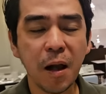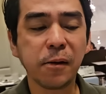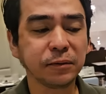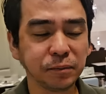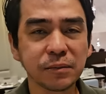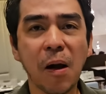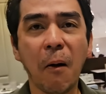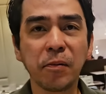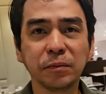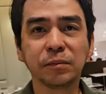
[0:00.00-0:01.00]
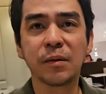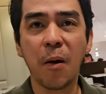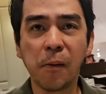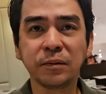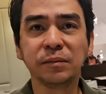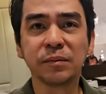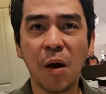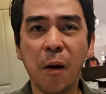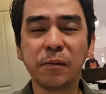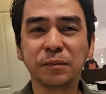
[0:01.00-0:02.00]
man. Maybe now we
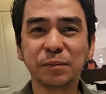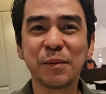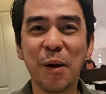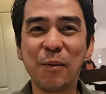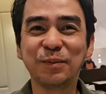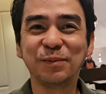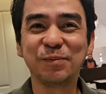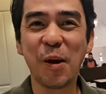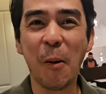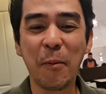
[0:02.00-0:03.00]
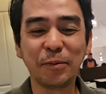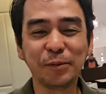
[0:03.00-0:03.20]
can join Amazing Race.